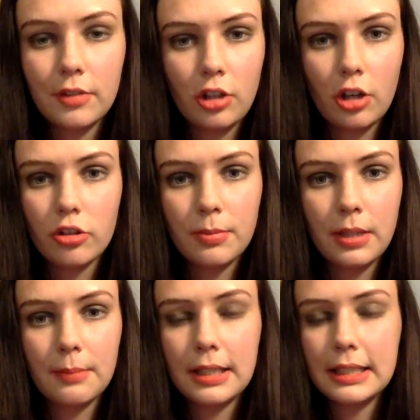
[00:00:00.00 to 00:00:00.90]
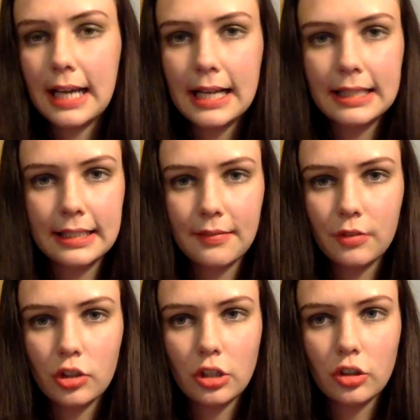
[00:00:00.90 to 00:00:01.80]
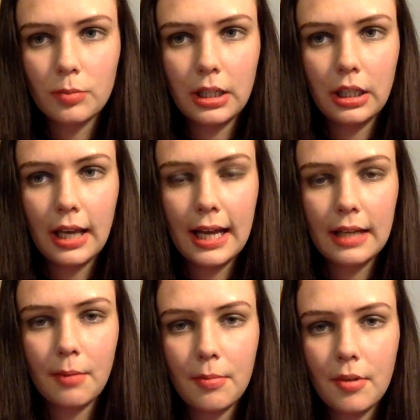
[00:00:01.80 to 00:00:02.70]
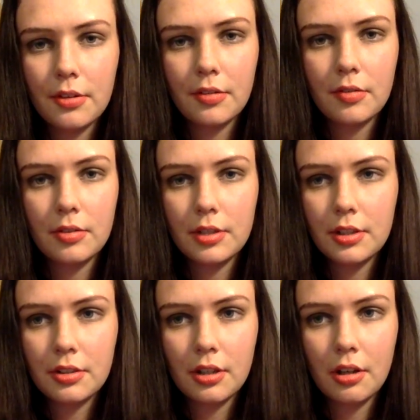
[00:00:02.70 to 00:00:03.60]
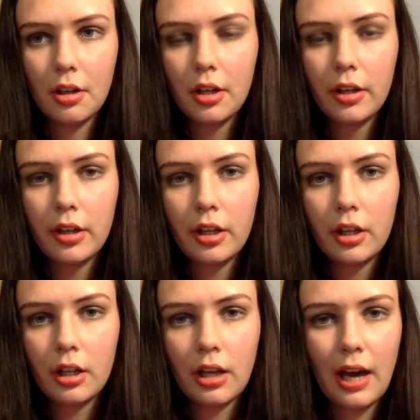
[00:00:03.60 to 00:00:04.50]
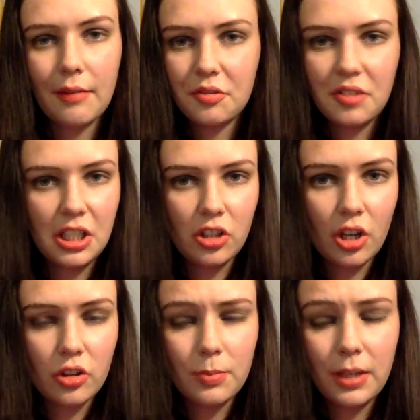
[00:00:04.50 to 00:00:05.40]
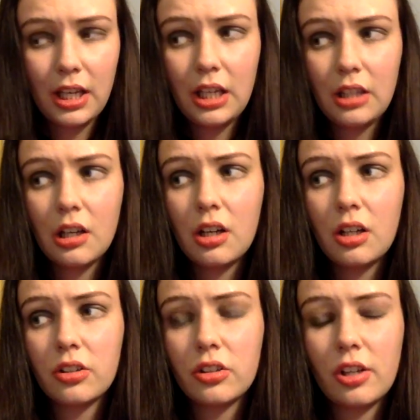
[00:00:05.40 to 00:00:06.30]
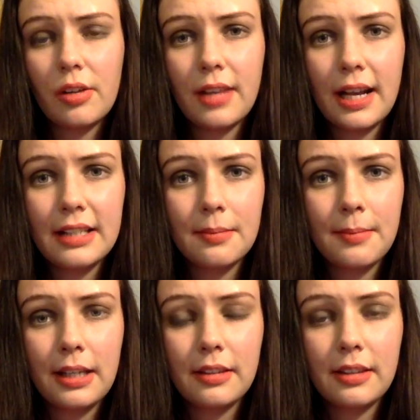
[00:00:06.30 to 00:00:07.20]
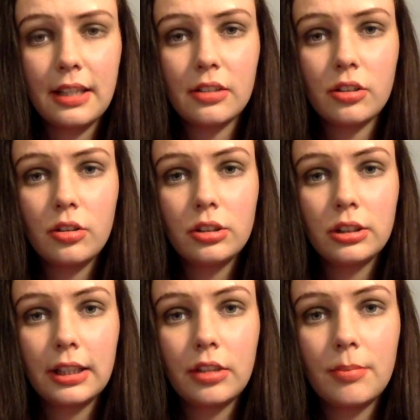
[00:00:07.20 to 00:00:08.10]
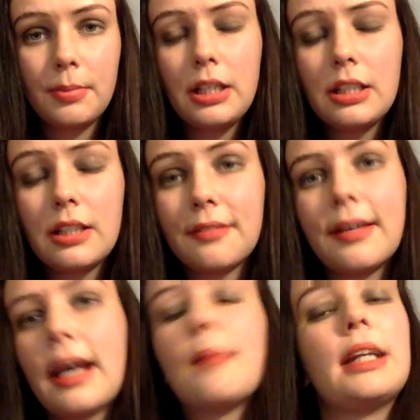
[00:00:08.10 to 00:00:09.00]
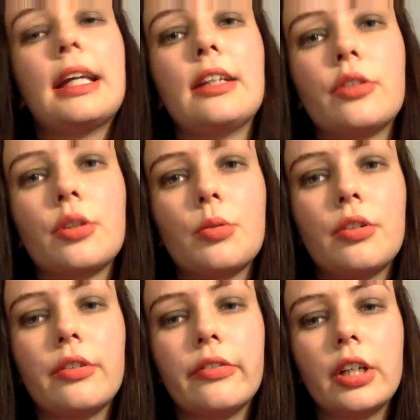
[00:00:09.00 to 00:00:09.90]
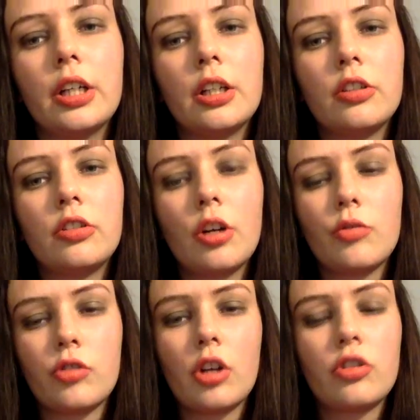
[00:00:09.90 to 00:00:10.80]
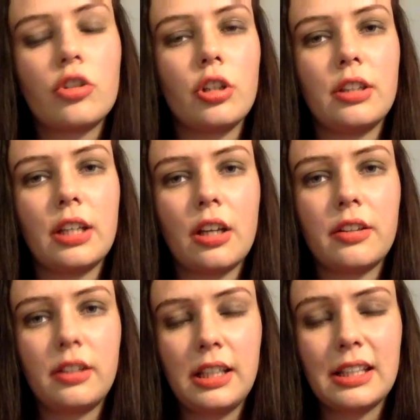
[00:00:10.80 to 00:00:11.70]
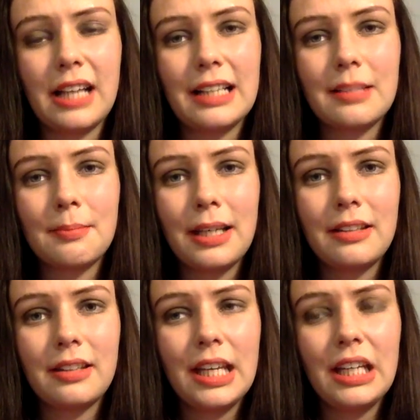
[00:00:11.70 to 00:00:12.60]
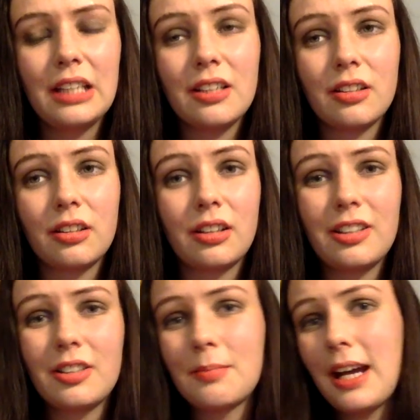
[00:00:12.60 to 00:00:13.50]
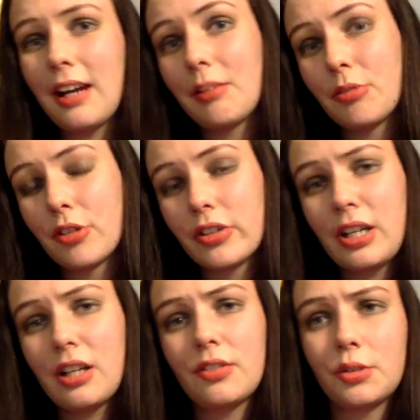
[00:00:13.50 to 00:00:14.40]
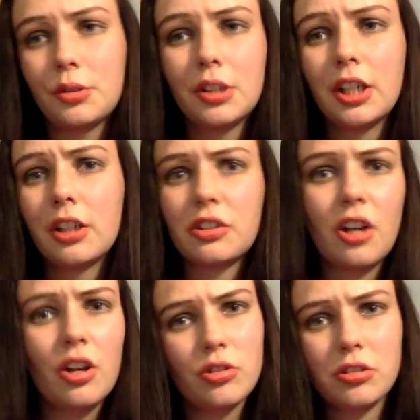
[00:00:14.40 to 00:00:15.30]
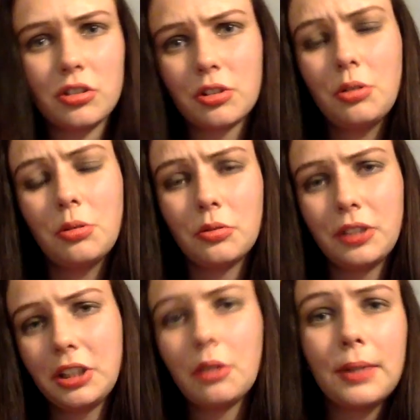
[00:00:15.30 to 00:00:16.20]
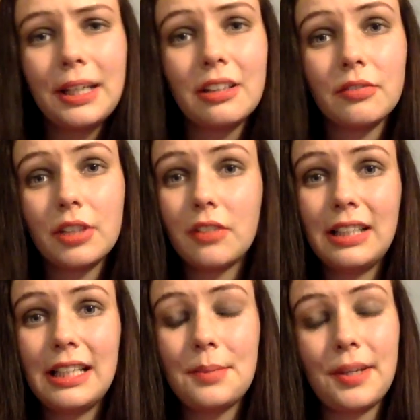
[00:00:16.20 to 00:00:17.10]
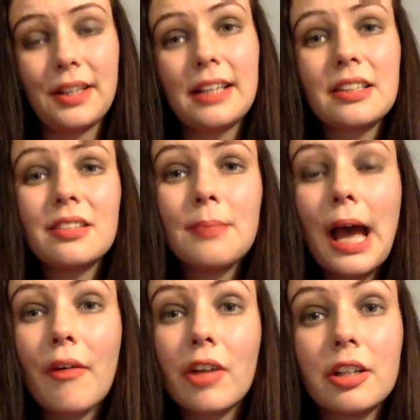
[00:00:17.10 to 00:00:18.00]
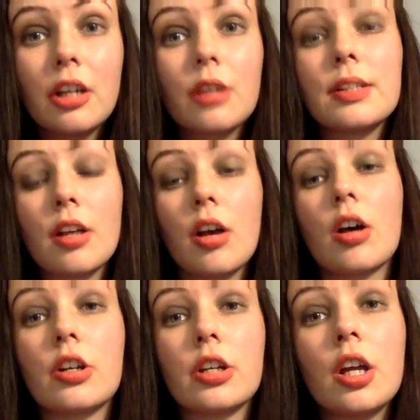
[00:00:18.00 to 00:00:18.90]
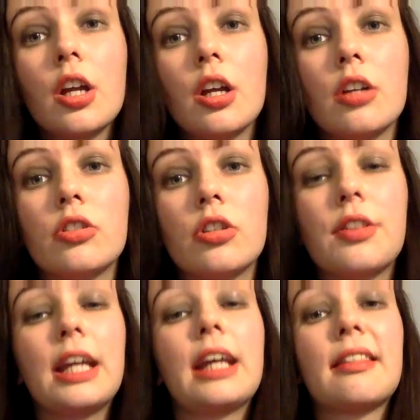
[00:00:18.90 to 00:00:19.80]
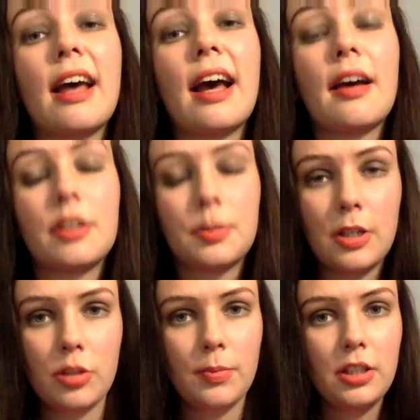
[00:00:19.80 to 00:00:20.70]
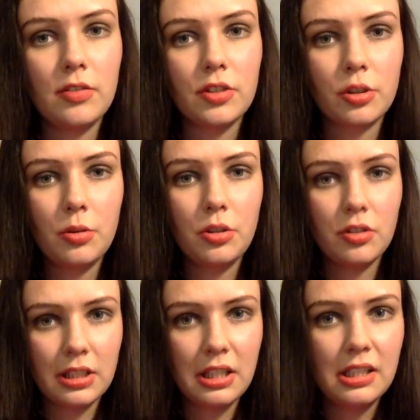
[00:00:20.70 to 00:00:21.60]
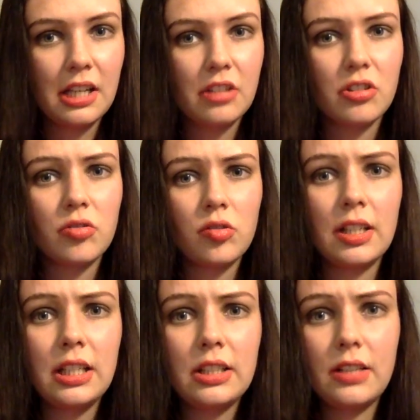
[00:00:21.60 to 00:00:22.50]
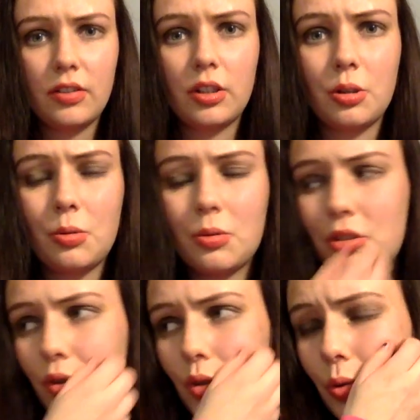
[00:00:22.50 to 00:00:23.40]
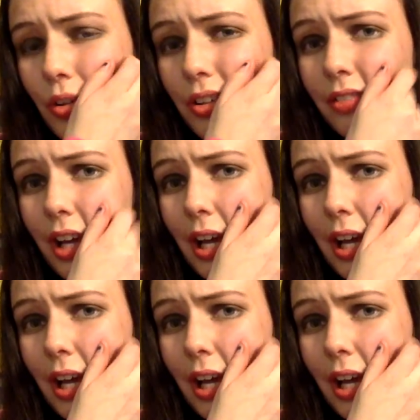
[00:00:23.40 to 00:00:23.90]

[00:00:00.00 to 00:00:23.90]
judged me, my dad's never judged me, and my brother and sister haven't really judged me either. So that is the main thing. As long as like your immediate family sort of don't judge you, then I think that's the main thing. It doesn't matter if Priscilla or Cassandra at school think you're weird and think you're a lesbian. That doesn't matter, and I know it's hard to think that, especially when you're at school and you're a teenager. It's really difficult to sort of